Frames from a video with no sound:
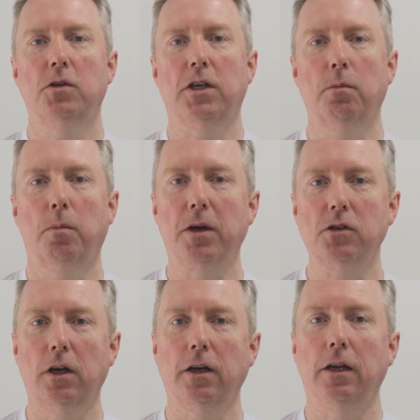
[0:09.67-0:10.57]
cyber
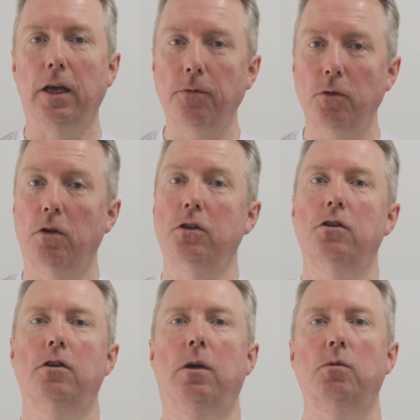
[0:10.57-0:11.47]
baseline if you're
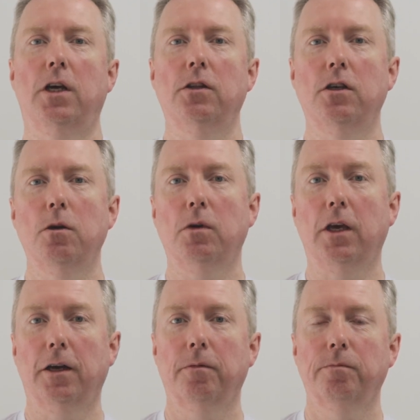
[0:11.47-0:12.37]
registered outside the
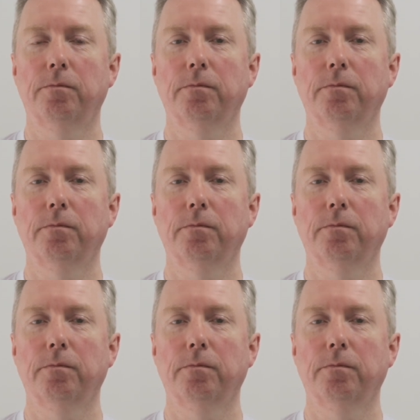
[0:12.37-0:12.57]
UK.